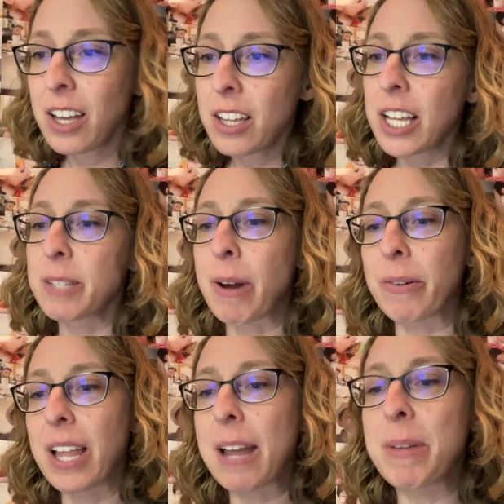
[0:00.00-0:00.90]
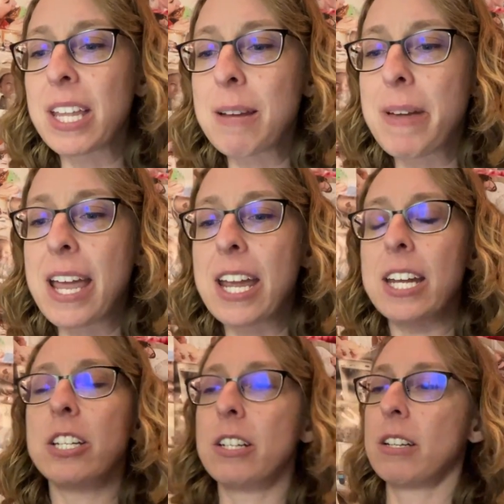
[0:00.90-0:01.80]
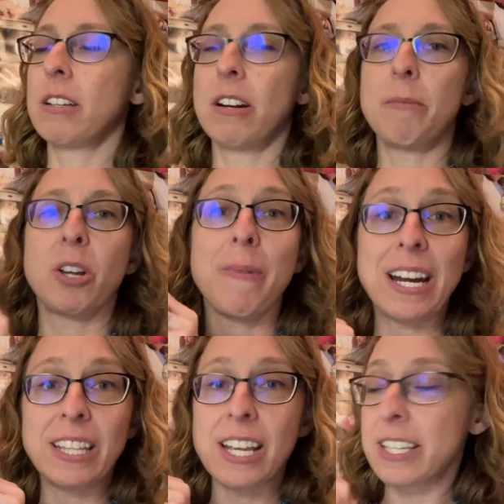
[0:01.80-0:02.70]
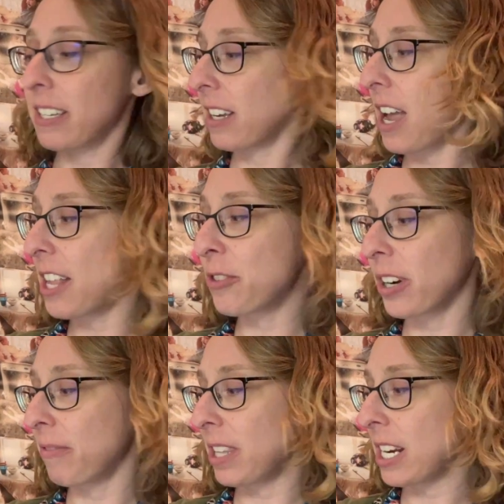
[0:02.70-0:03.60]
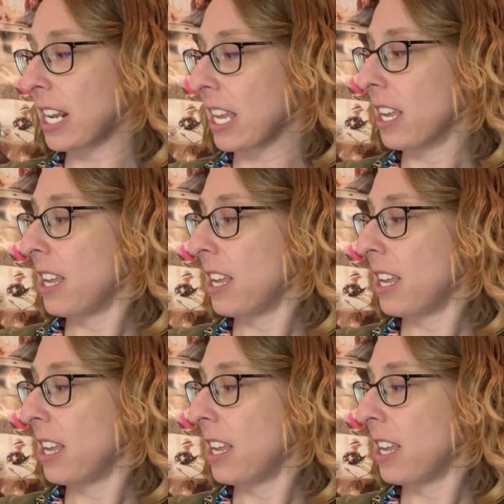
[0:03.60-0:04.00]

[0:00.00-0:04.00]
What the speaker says: that's my reliability page. I'm going to go back to this, construct validity.